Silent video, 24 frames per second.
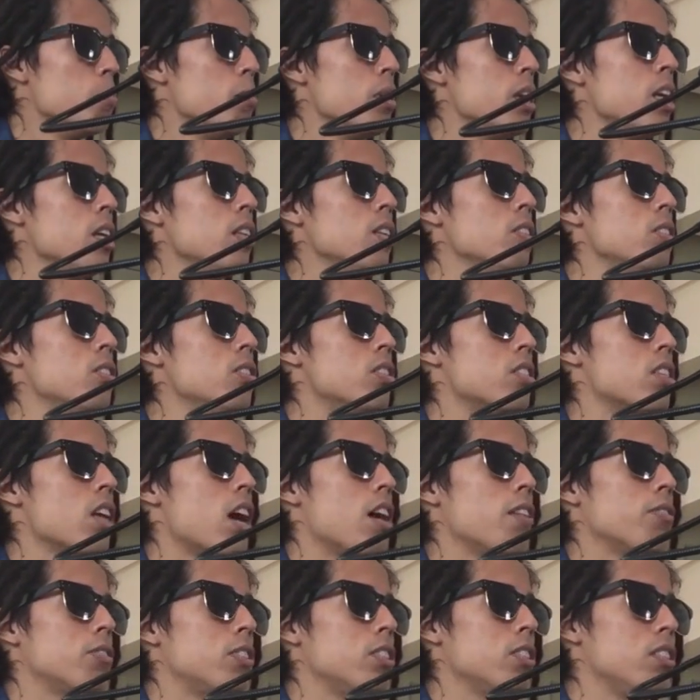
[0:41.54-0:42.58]
minutes
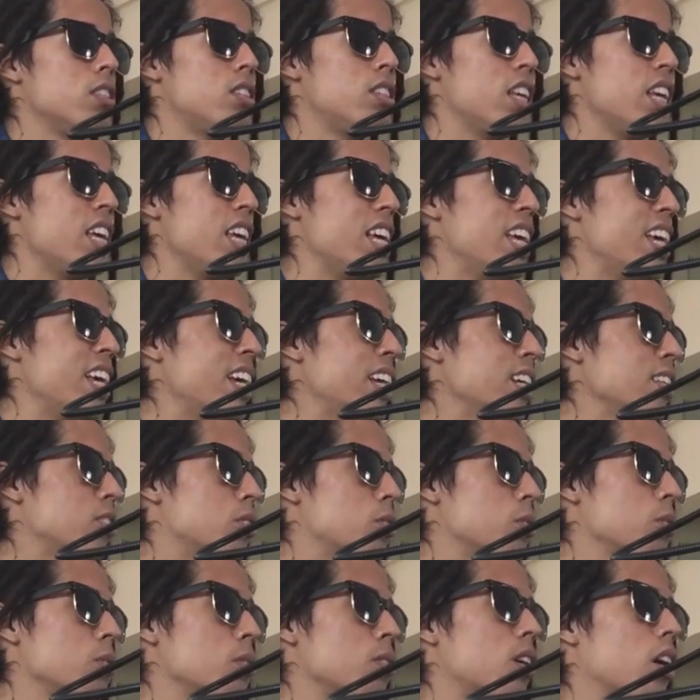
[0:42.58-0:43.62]
of today
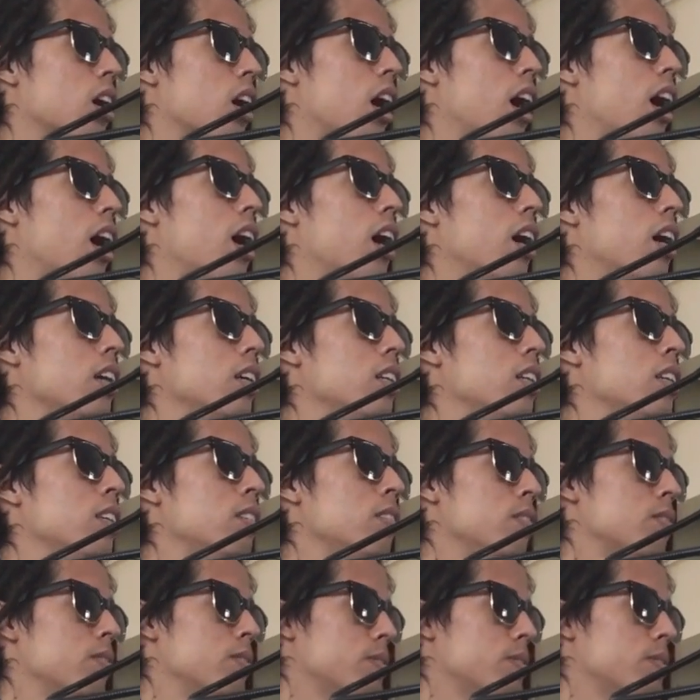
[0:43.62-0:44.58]
took I